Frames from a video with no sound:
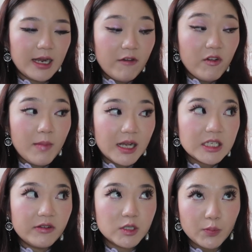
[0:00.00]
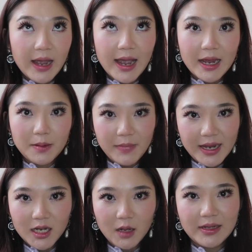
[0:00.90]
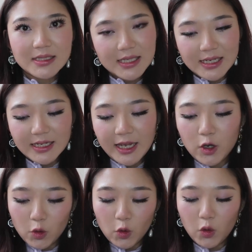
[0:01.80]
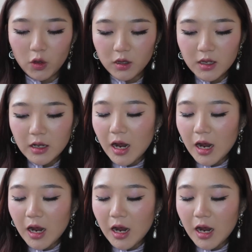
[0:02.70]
I have a massive Japan makeup and skincare haul.